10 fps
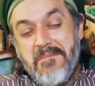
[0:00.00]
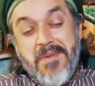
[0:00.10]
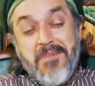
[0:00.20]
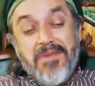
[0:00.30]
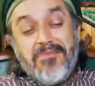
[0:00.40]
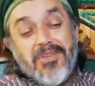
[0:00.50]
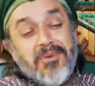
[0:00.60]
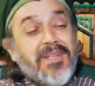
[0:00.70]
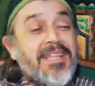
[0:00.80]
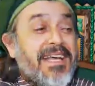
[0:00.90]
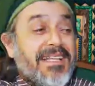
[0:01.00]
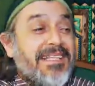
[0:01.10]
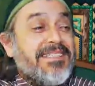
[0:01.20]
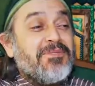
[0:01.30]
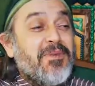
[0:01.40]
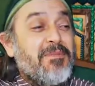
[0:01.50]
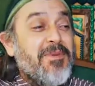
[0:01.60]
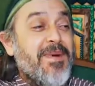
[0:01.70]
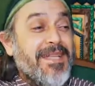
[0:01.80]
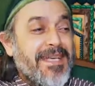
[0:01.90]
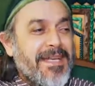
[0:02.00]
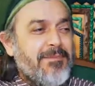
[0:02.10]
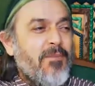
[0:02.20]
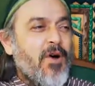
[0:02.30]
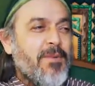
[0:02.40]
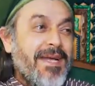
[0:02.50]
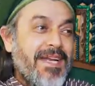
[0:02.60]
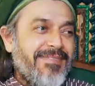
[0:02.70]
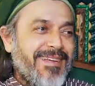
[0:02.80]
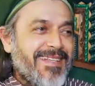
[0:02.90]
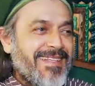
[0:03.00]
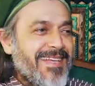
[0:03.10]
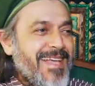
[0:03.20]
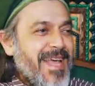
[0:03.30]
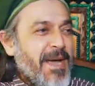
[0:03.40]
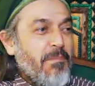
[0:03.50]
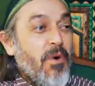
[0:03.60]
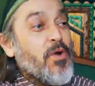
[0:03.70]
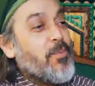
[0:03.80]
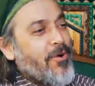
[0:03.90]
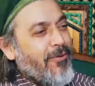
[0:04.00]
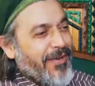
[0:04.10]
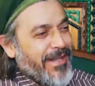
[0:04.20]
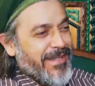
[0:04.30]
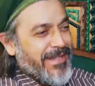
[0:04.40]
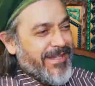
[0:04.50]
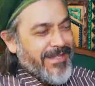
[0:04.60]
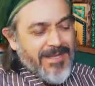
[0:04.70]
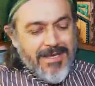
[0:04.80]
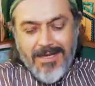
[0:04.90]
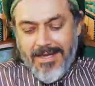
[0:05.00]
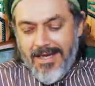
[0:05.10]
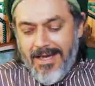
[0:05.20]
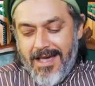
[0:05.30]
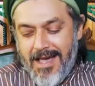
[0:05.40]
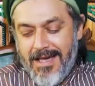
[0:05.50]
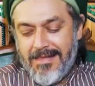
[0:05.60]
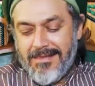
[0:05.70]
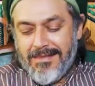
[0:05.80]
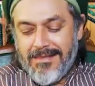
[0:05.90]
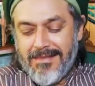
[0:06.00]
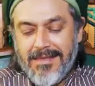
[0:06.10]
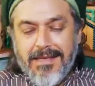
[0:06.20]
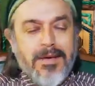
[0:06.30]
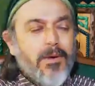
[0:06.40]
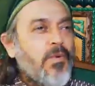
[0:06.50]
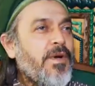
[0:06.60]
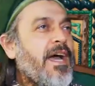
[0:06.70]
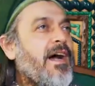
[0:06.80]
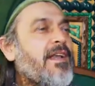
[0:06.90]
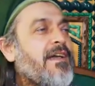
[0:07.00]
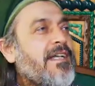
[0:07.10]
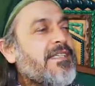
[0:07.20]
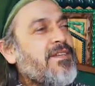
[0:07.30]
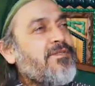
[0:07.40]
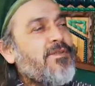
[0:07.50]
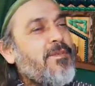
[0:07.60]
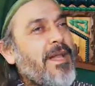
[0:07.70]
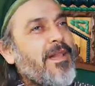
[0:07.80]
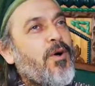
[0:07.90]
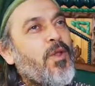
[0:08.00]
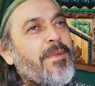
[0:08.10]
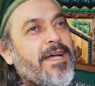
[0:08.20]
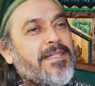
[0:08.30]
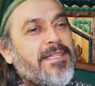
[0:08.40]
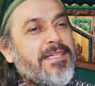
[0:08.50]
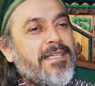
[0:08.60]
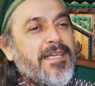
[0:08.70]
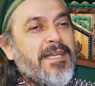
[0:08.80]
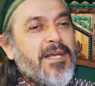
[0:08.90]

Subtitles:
maybe if we do it like this, it will be better, more benefit, more profit. And we are asking from Allah Almighty